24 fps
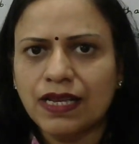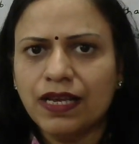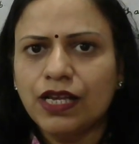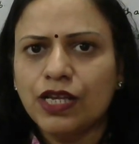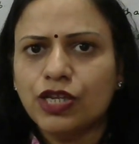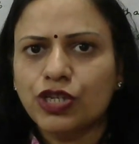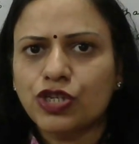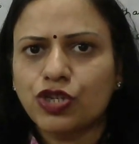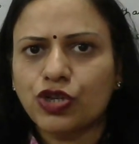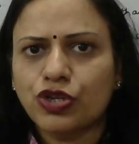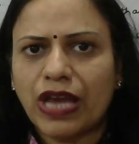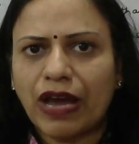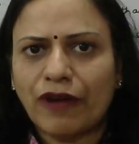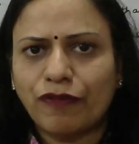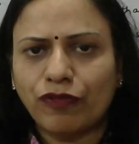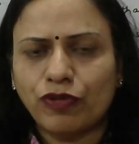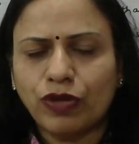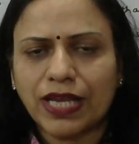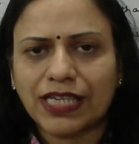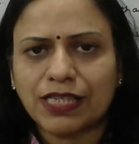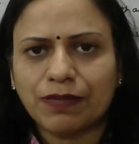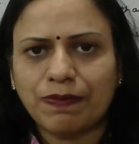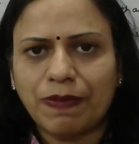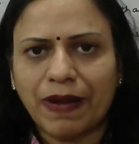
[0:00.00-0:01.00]
So you have to
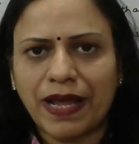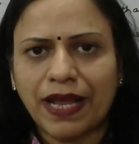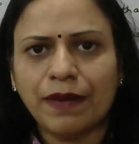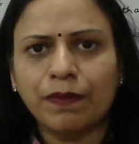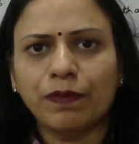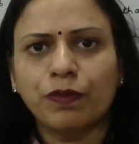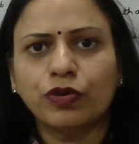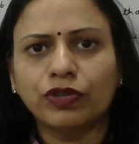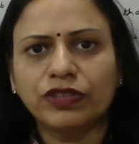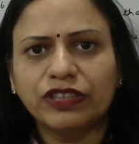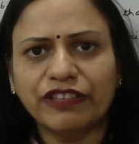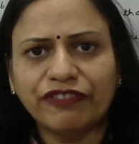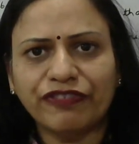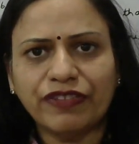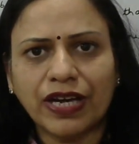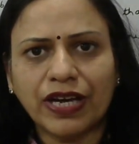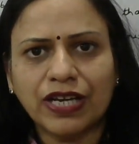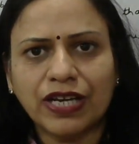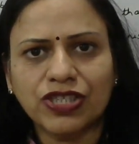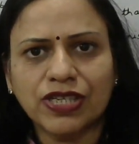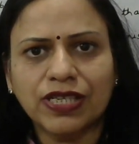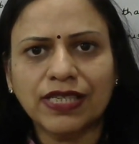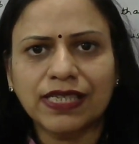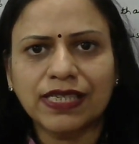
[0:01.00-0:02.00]
explain both the
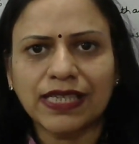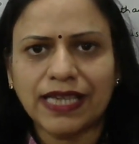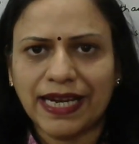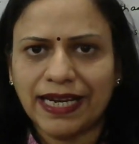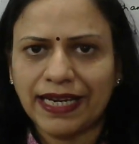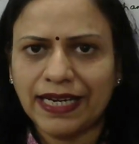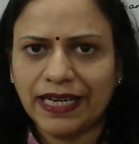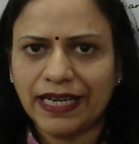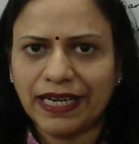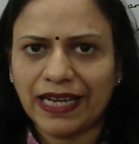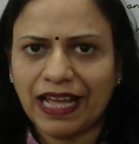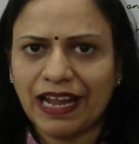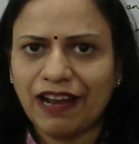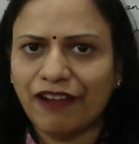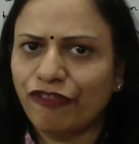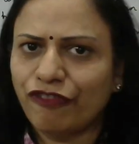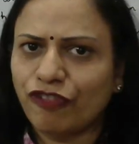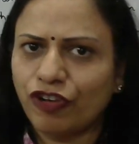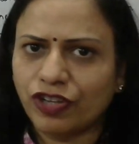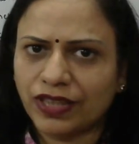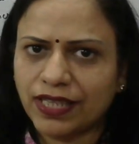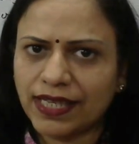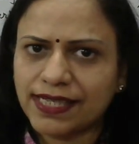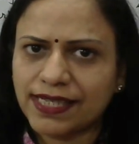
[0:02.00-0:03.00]
functions in detail
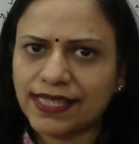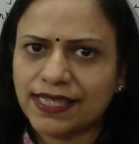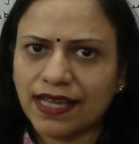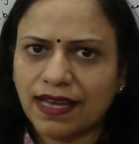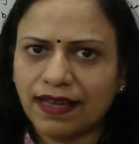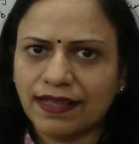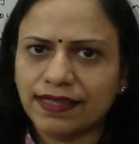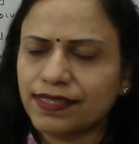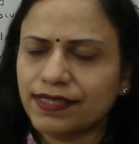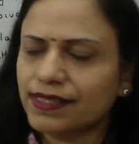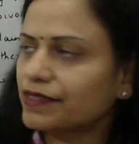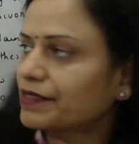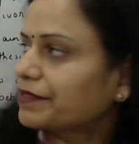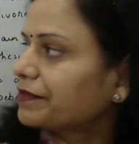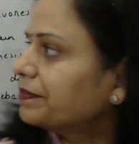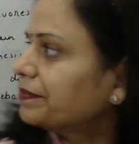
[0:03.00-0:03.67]
for this answer.